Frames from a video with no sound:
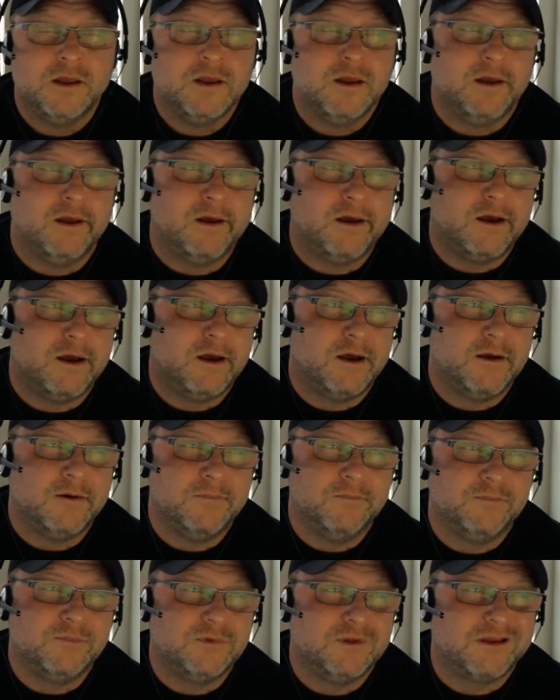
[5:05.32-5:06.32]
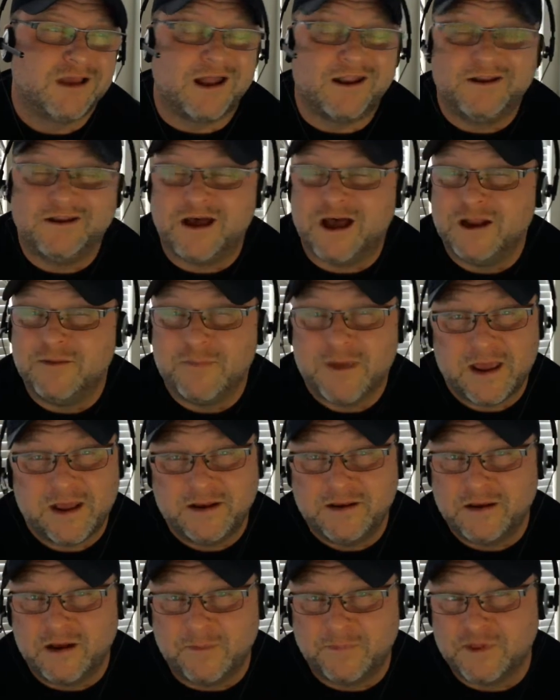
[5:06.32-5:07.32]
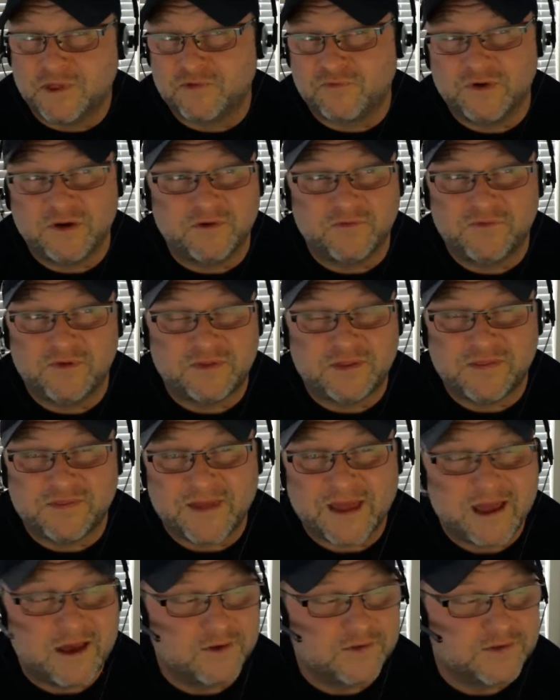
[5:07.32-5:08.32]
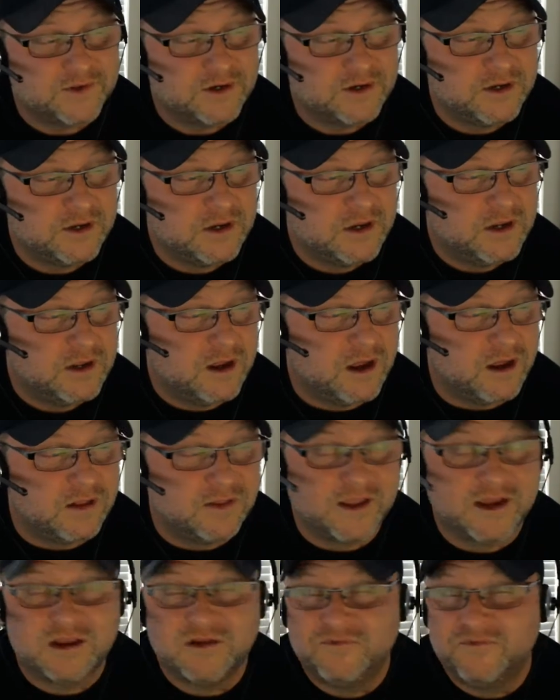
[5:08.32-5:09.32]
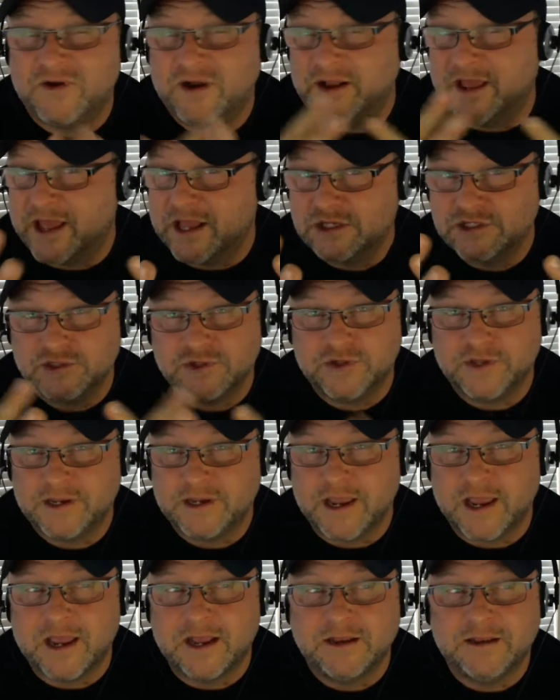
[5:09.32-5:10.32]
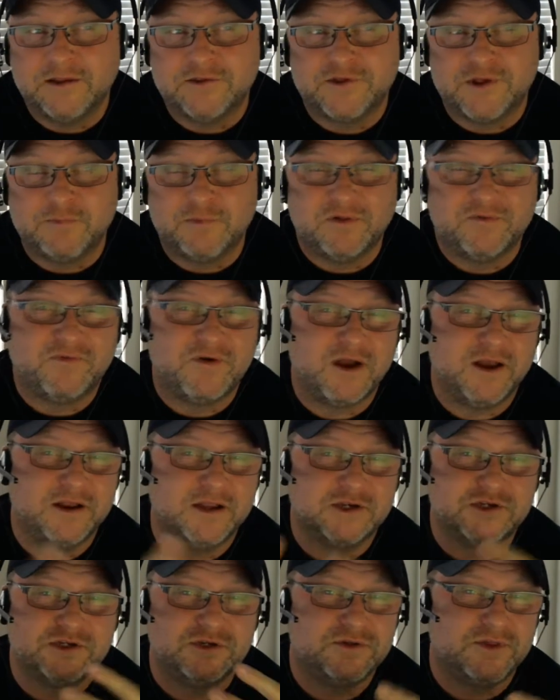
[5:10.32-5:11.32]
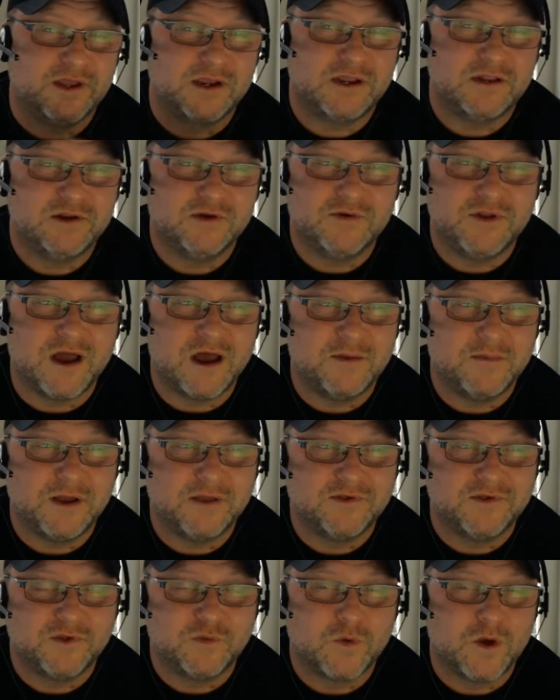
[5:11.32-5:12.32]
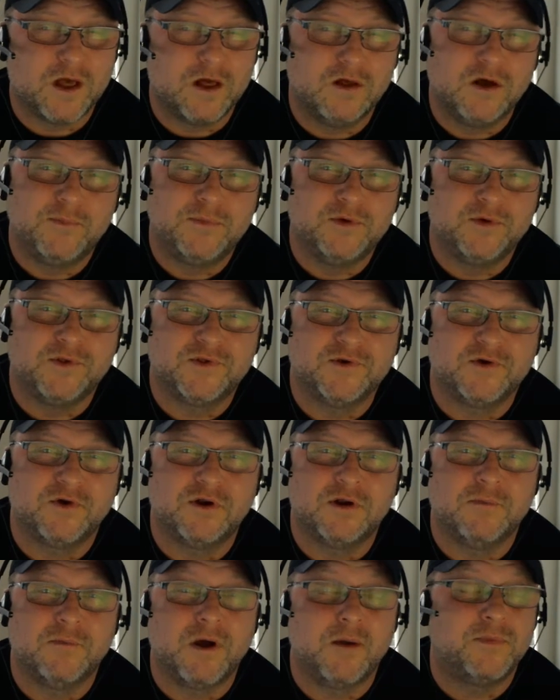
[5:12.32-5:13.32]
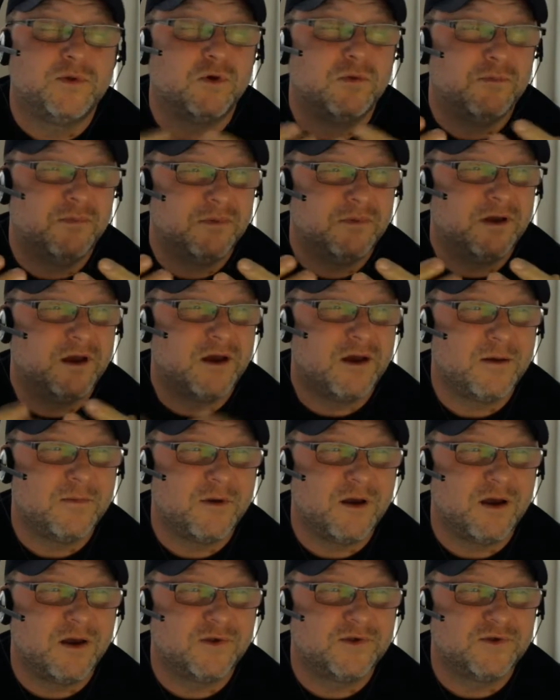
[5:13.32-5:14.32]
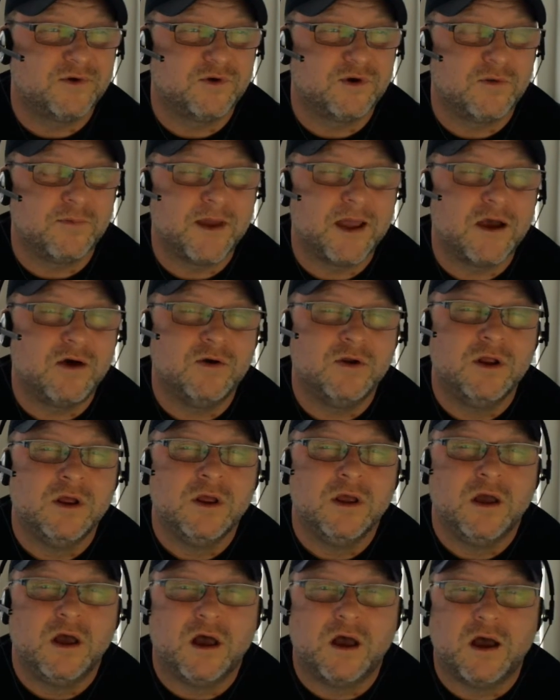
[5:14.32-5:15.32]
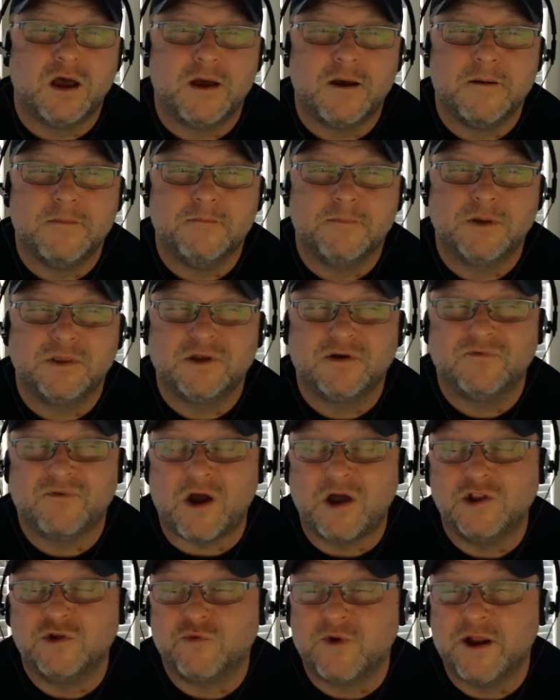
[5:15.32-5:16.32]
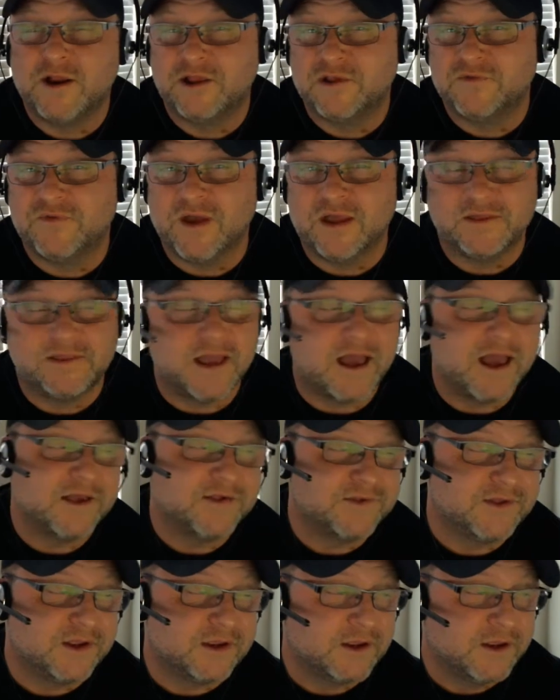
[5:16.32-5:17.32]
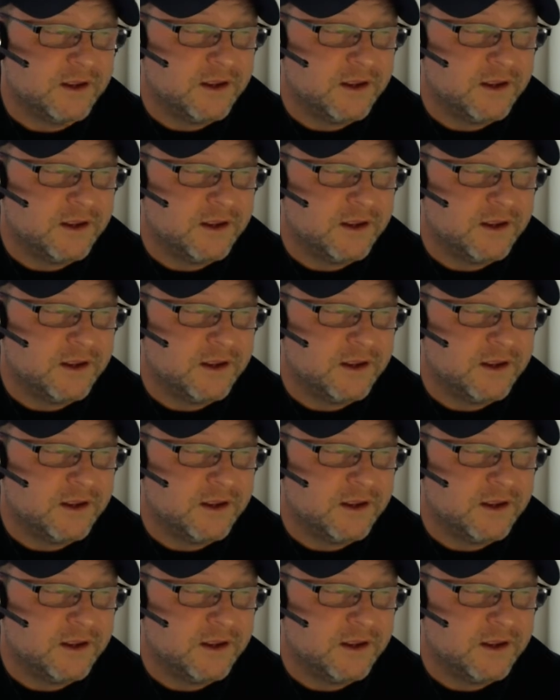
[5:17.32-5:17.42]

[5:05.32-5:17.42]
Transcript: Got a non-med up to 350,000. Lincoln Financial, again, simplified issue. They can do non-meds as well, up to a certain amount. But their underwriting is fantastic.